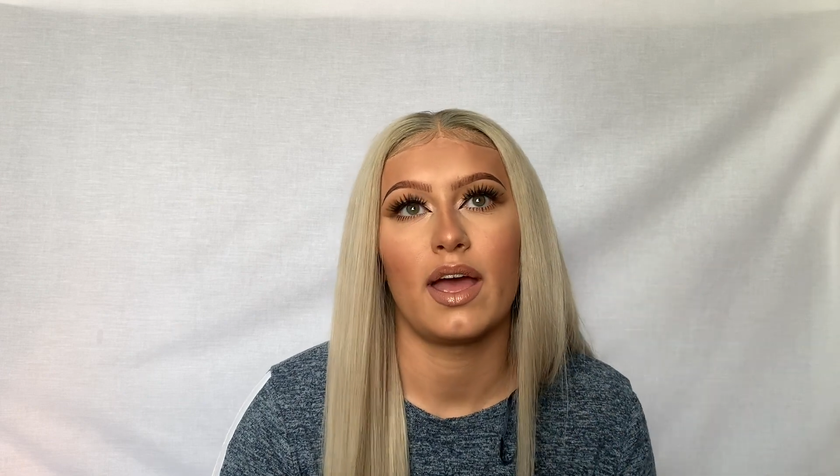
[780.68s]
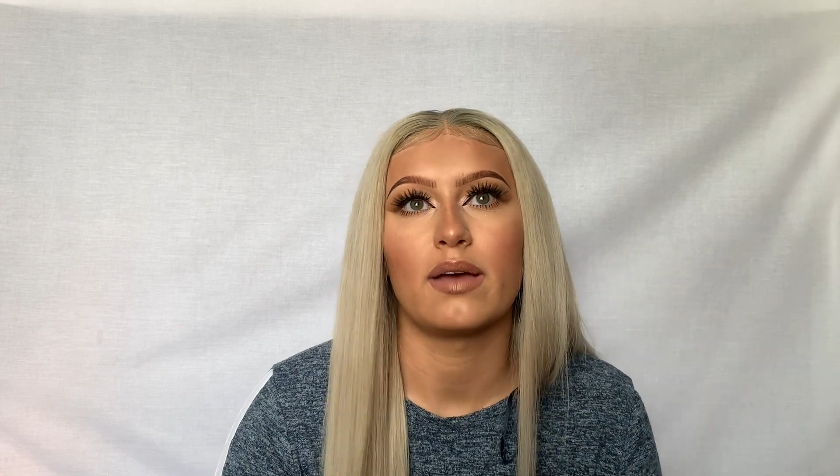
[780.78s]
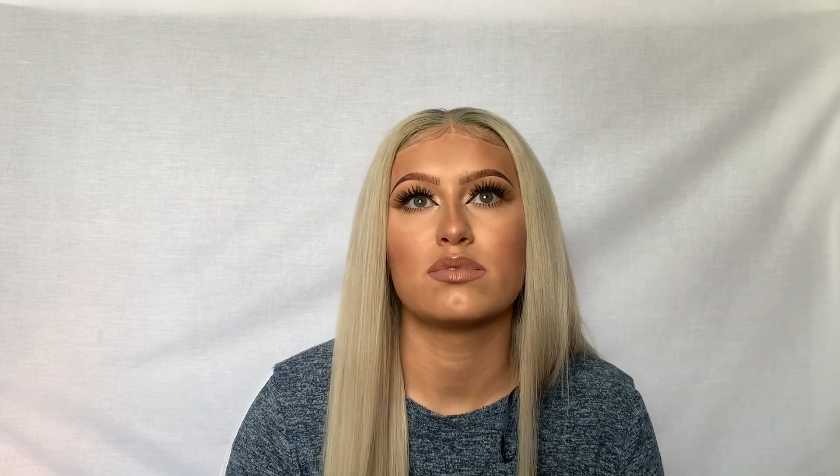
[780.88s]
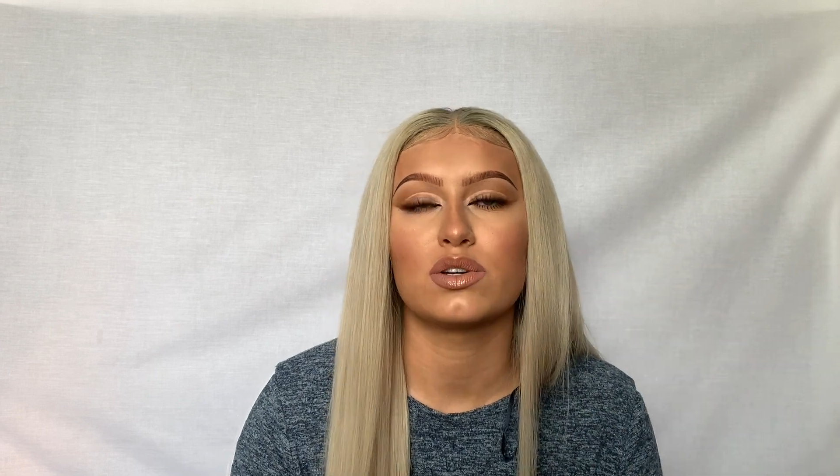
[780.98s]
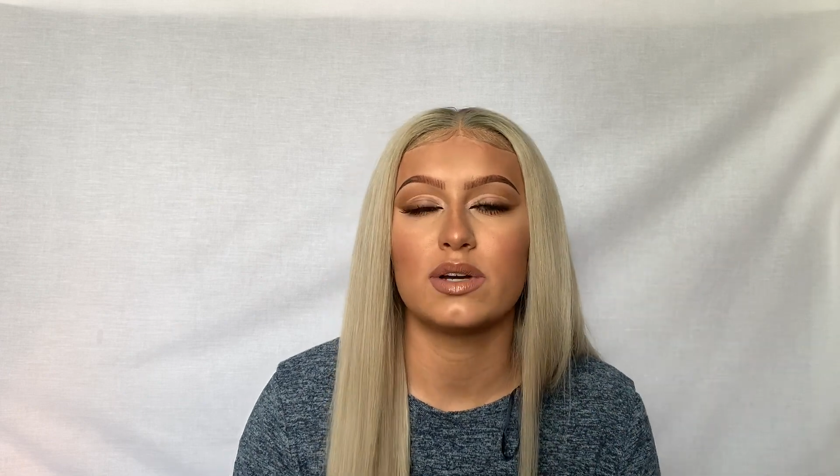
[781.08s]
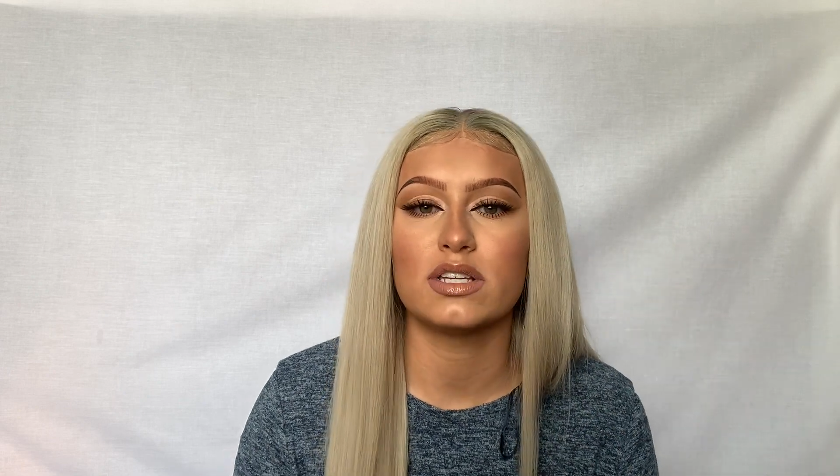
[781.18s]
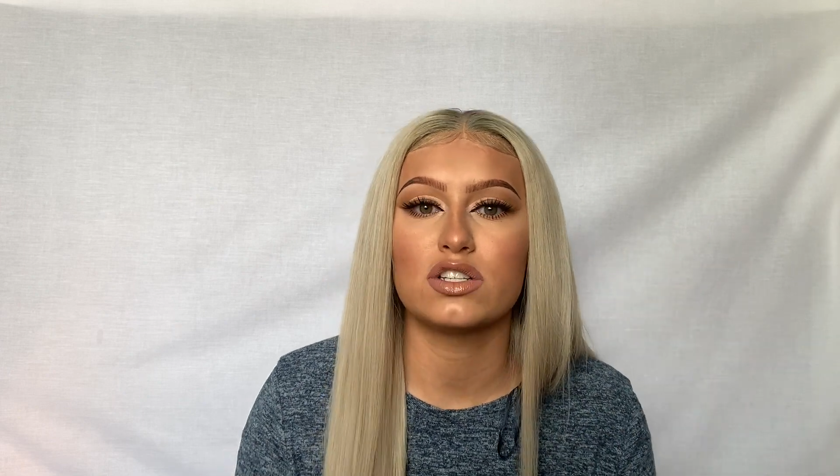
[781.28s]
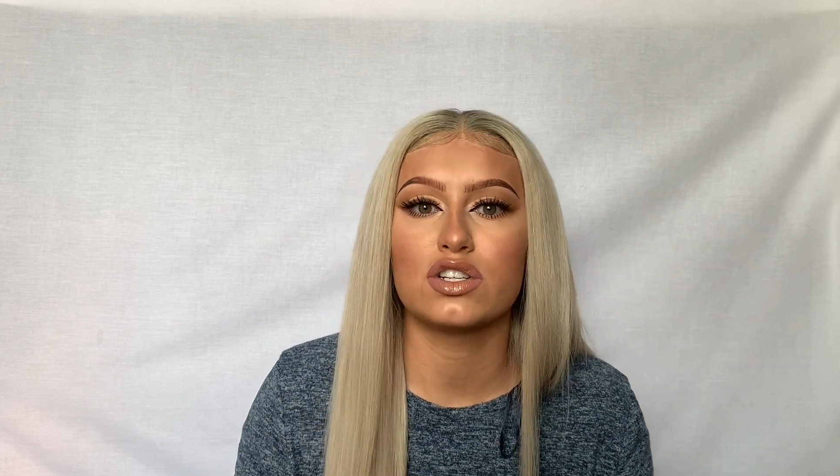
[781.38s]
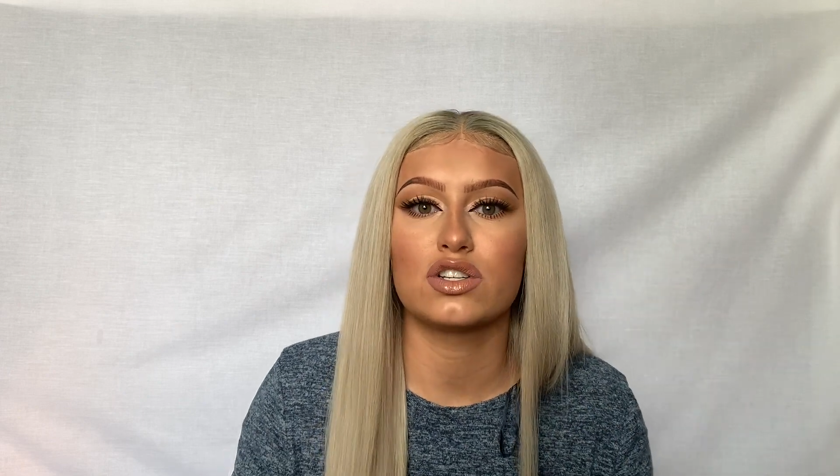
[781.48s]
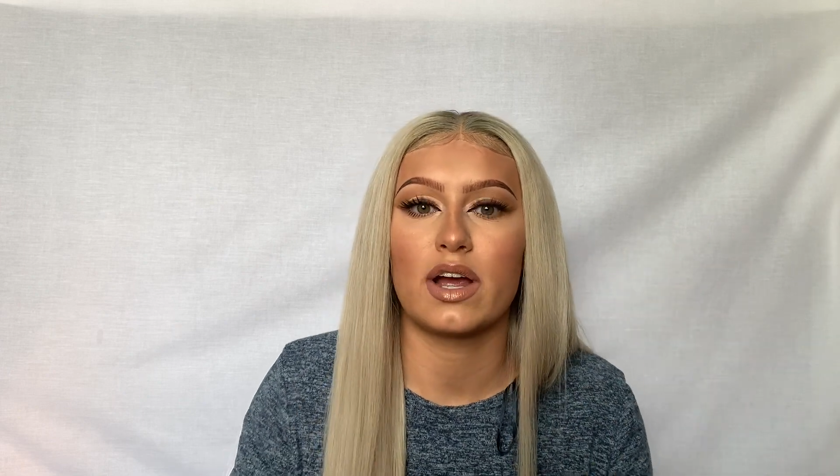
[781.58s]
So it is
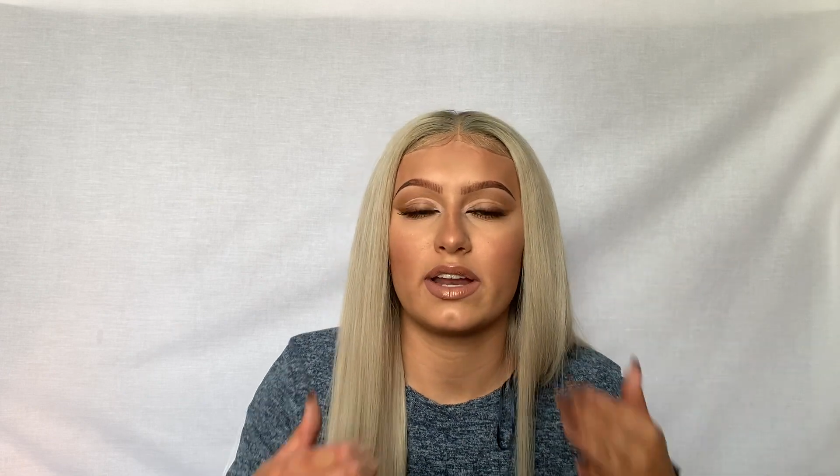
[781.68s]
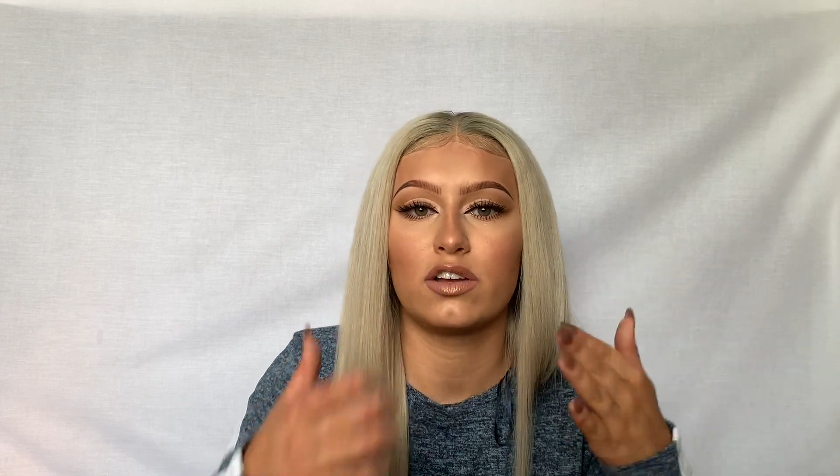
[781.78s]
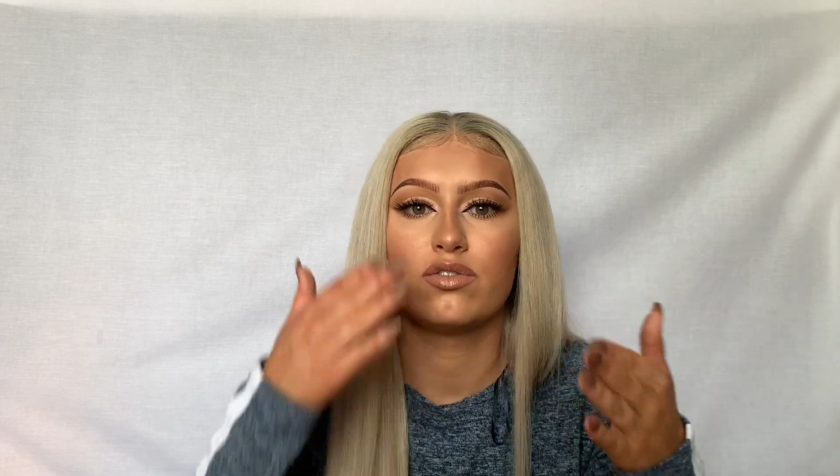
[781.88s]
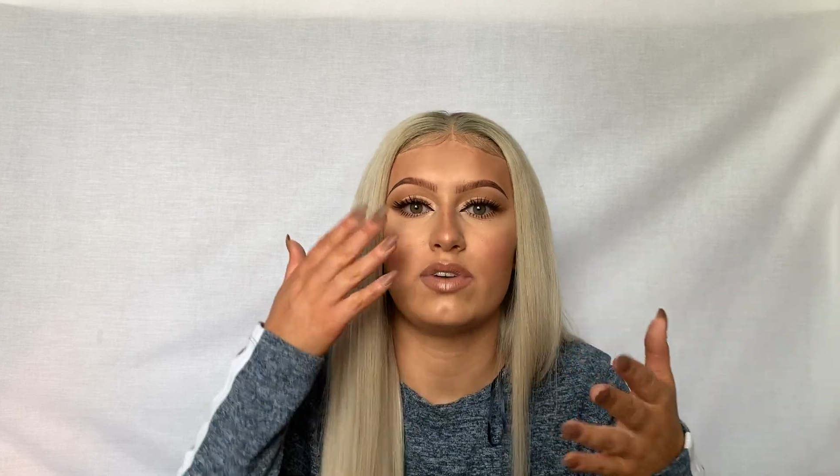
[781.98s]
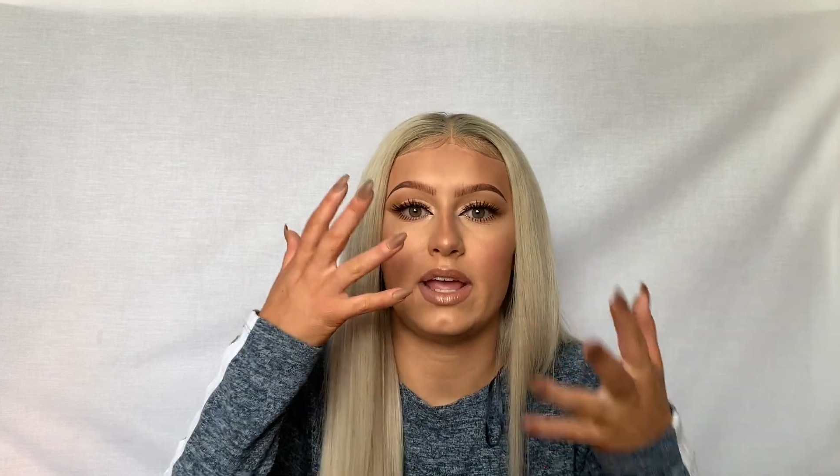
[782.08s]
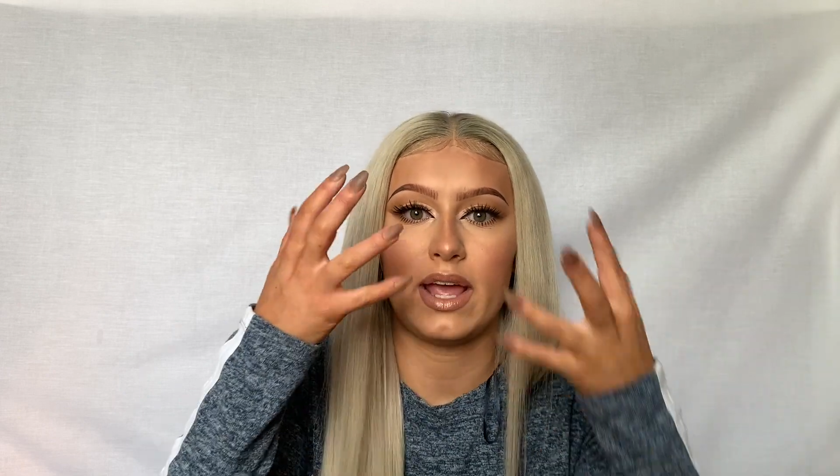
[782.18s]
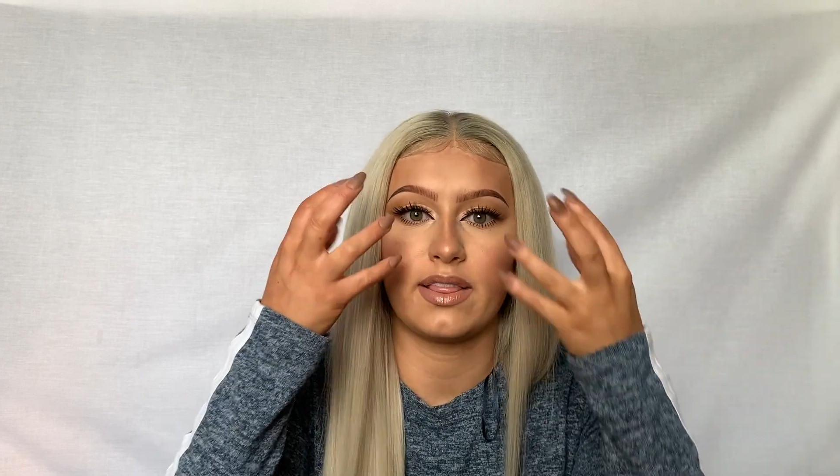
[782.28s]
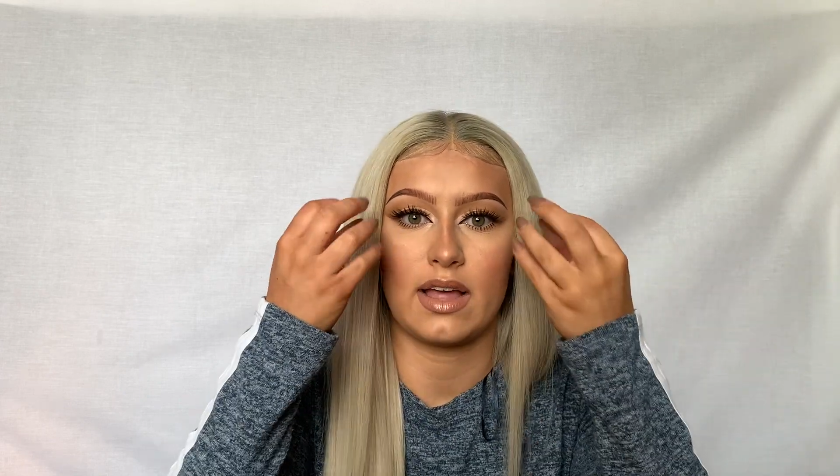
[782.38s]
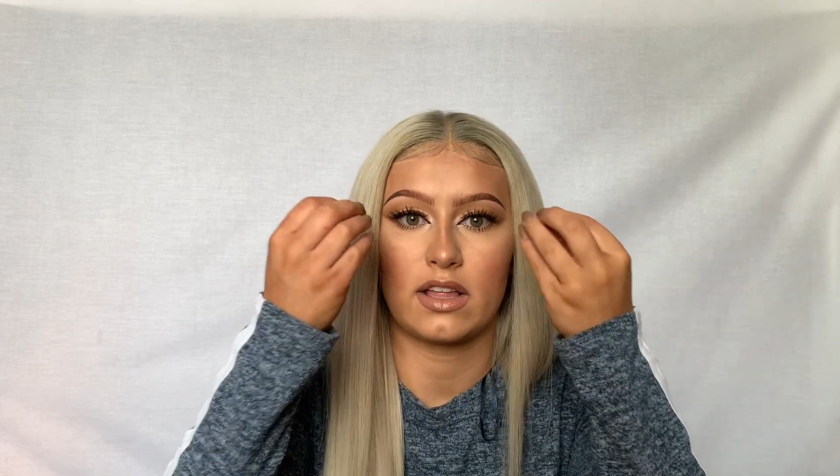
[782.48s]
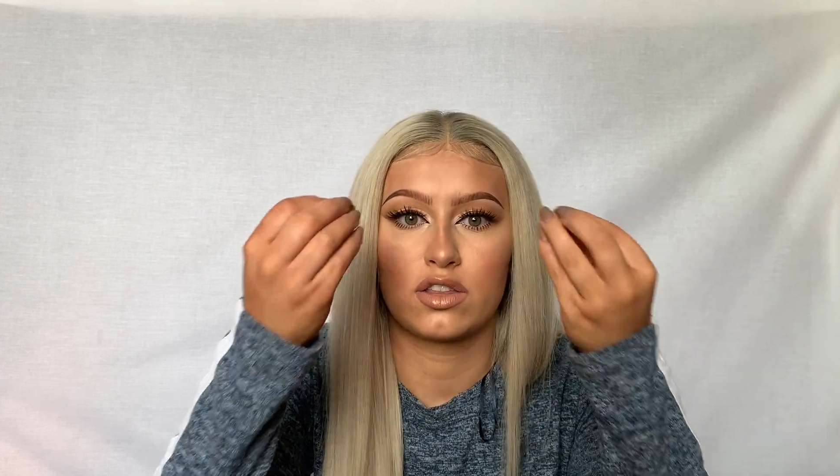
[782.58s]
just trying to create that